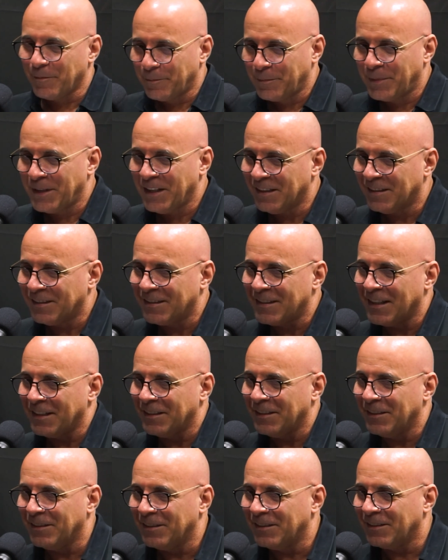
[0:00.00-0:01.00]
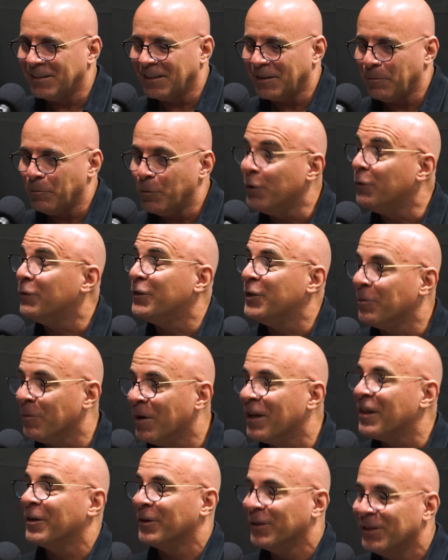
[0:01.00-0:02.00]
piece that moved your
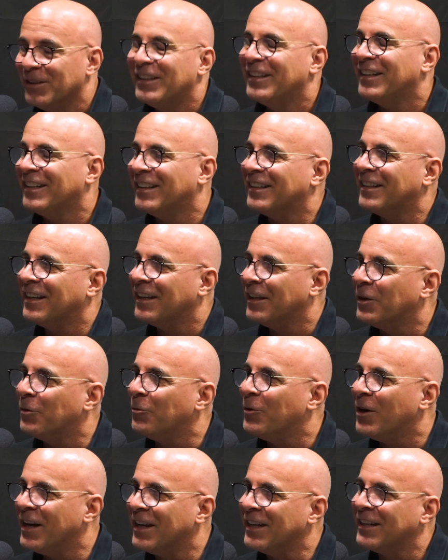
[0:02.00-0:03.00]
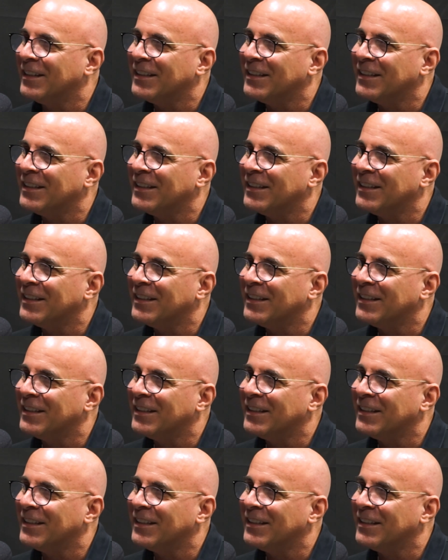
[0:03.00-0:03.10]
mother in a way.